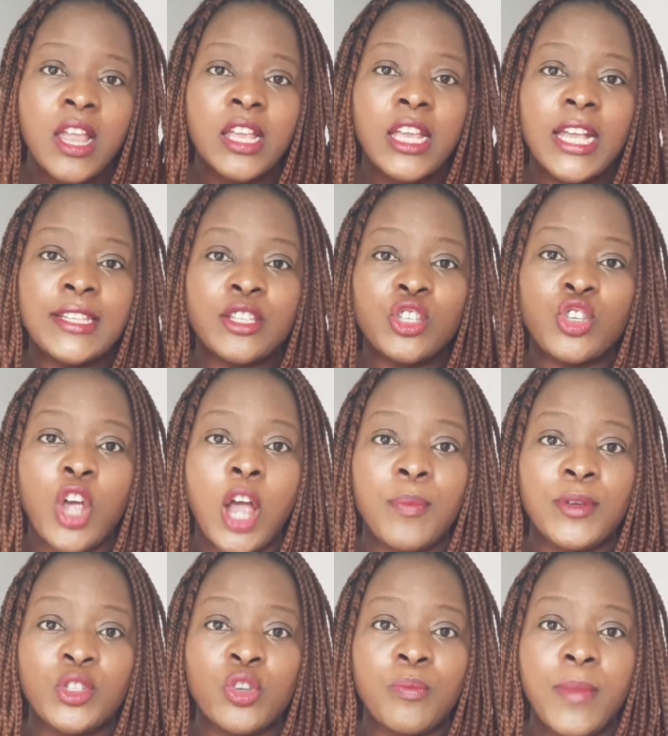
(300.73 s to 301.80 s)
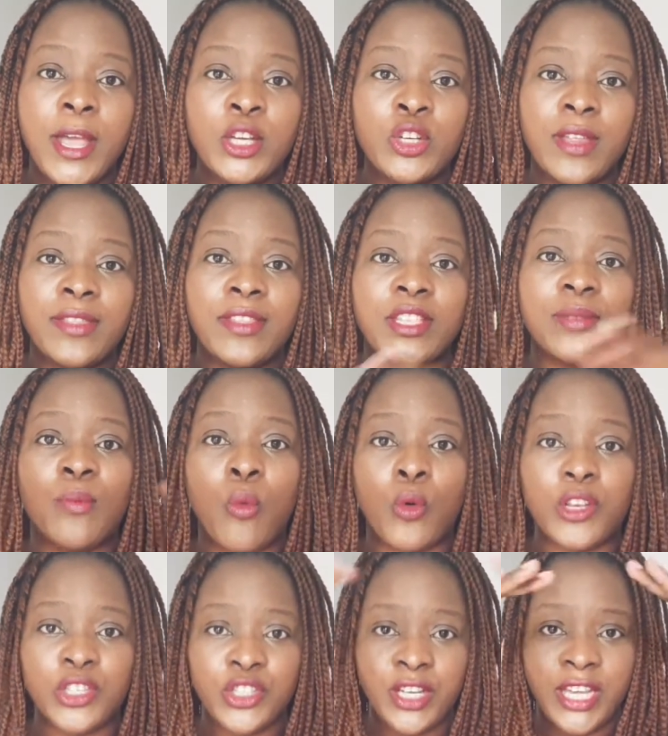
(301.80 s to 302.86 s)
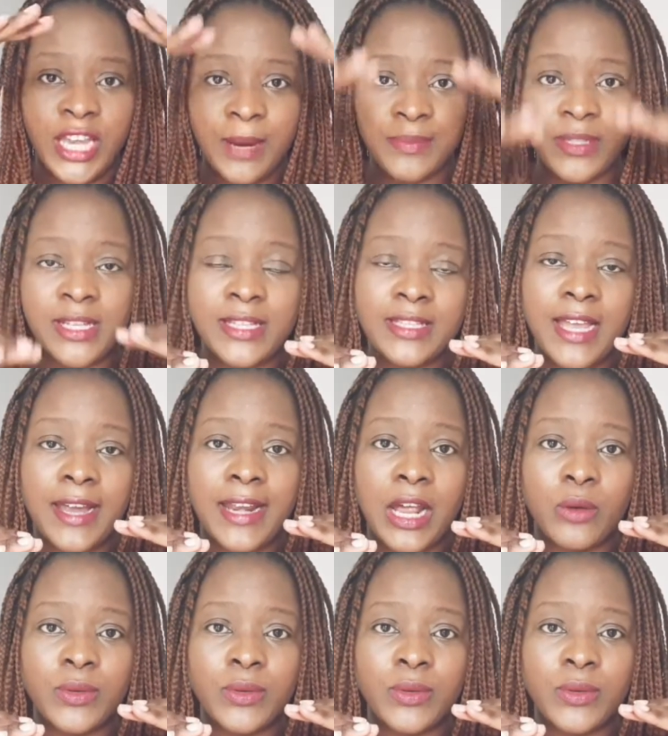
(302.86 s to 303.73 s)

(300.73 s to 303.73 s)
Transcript: Its job is to make sure that there's moisture kept inside our